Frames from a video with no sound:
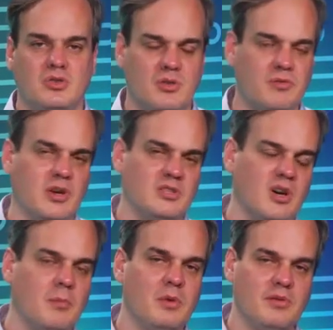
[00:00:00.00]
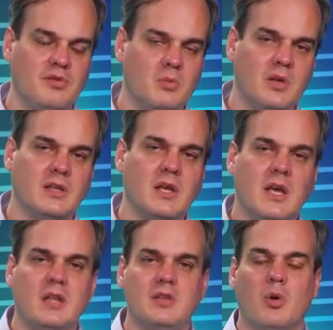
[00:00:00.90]
So for example, if you want
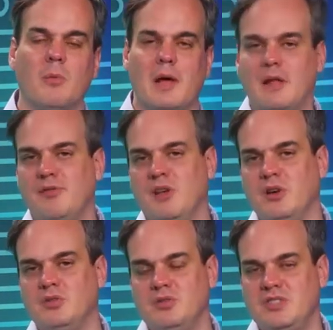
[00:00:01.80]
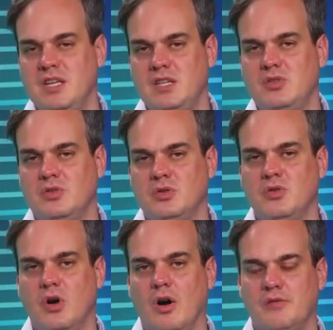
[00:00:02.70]
your mail flow to send
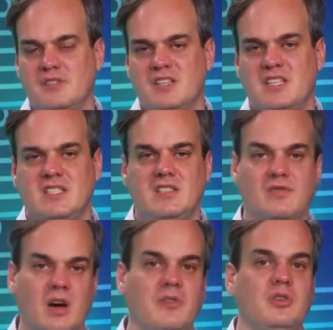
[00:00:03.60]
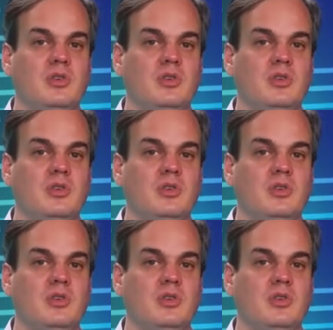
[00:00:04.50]
to Office 365,